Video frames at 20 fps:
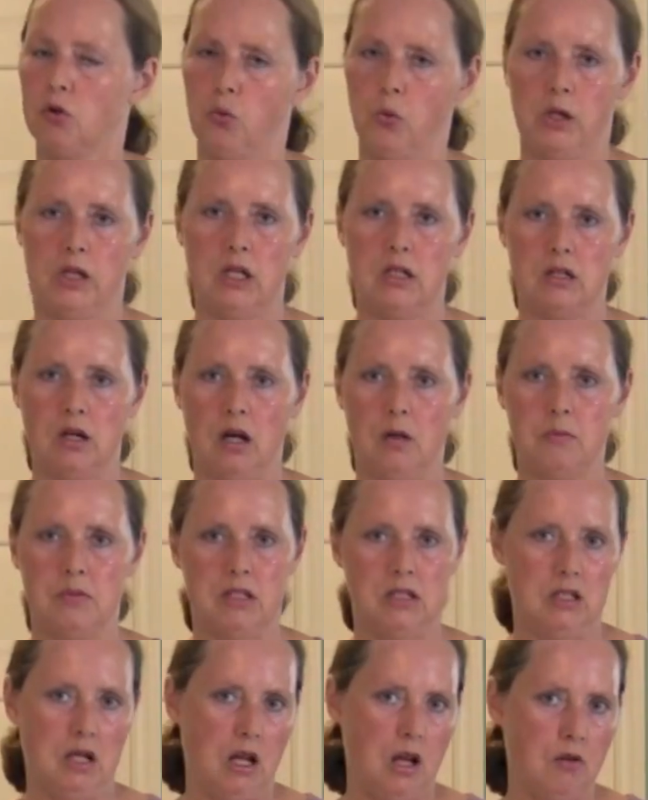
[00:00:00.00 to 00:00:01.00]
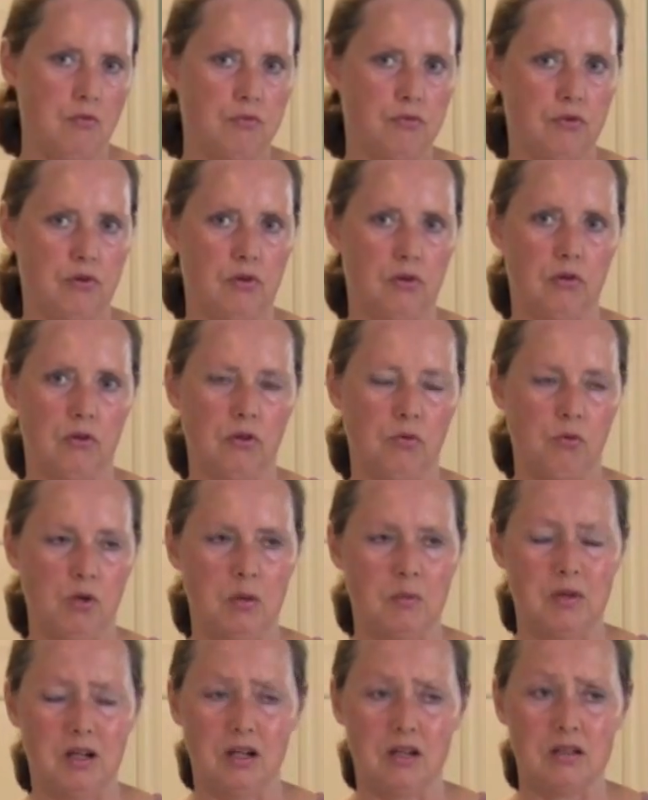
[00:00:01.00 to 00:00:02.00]
20 times a day for
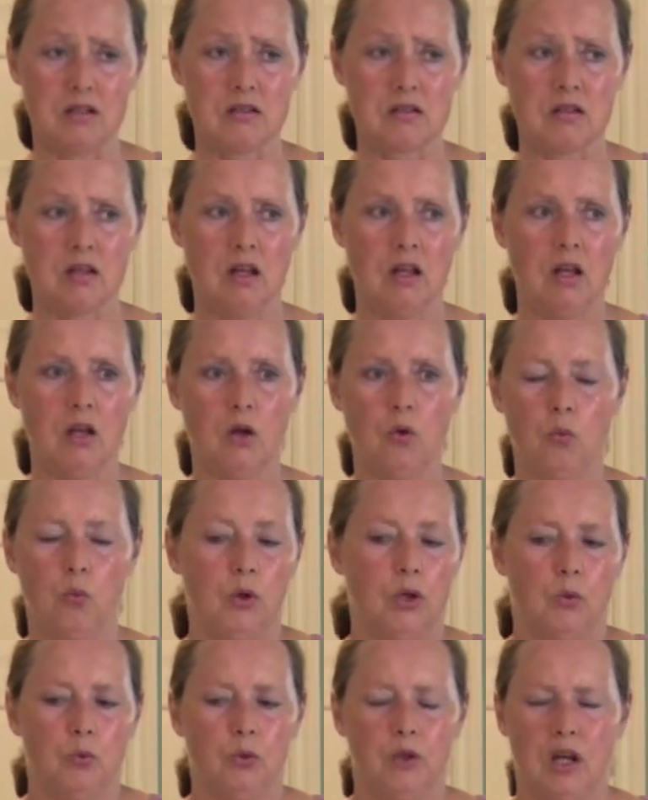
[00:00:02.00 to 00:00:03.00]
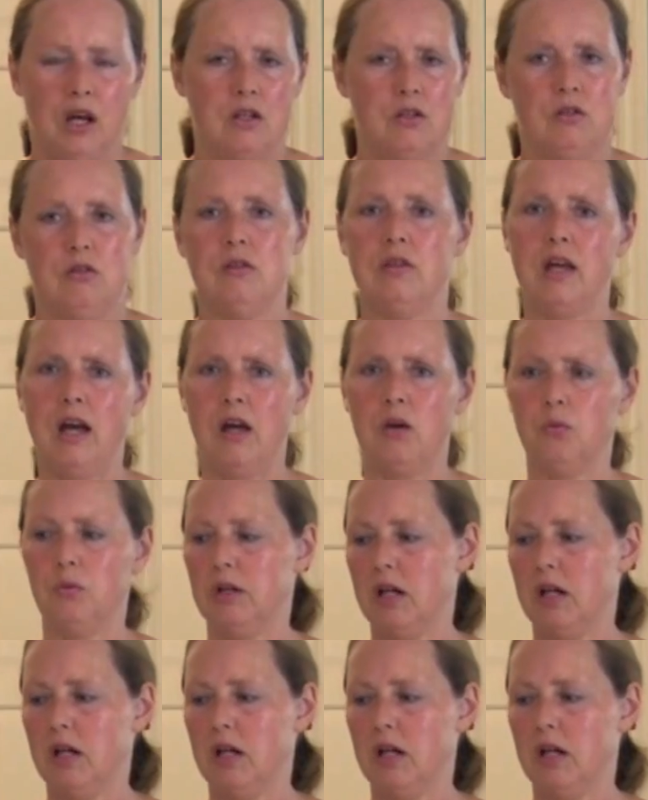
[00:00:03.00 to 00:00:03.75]
3 minutes, would I do that?